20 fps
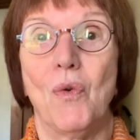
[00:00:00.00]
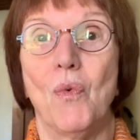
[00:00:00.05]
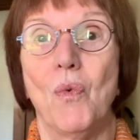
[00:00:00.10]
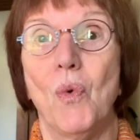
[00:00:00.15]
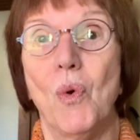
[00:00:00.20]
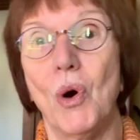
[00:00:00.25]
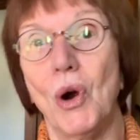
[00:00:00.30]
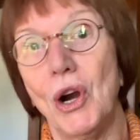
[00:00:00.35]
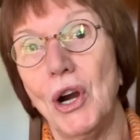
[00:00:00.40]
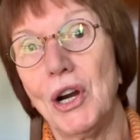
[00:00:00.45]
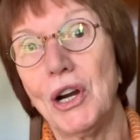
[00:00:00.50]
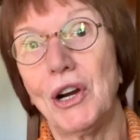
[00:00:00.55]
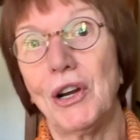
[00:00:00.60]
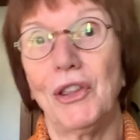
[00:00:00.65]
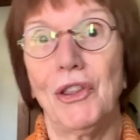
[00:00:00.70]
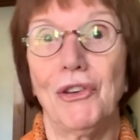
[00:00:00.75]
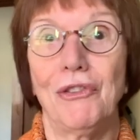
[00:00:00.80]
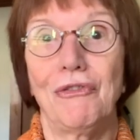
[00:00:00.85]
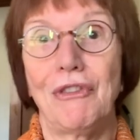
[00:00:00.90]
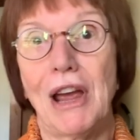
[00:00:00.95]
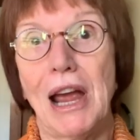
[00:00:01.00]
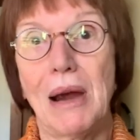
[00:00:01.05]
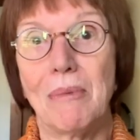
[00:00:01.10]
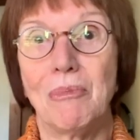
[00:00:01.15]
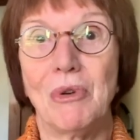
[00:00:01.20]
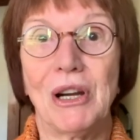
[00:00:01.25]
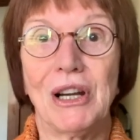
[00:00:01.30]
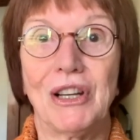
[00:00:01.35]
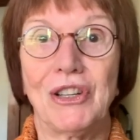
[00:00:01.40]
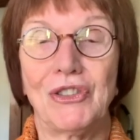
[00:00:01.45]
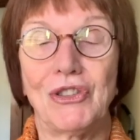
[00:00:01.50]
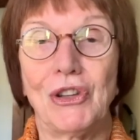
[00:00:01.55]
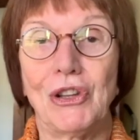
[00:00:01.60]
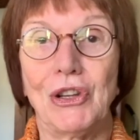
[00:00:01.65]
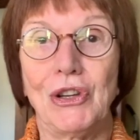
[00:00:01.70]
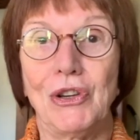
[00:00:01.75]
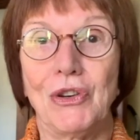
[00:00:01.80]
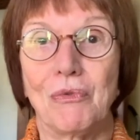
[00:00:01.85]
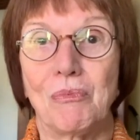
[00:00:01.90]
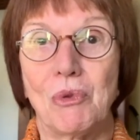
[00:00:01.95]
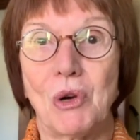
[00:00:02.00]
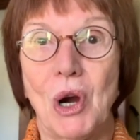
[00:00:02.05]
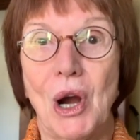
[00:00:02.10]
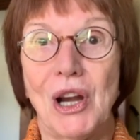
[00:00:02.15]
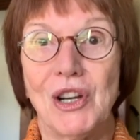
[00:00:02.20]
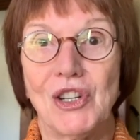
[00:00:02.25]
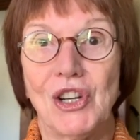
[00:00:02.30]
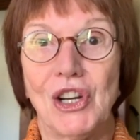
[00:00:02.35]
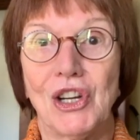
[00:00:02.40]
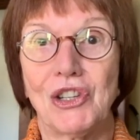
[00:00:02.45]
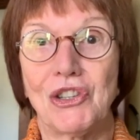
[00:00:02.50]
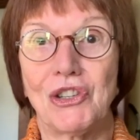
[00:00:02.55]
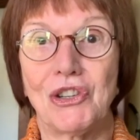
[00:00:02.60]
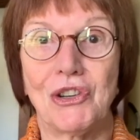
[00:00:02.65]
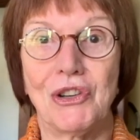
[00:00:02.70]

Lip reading: work the fabric so that your projects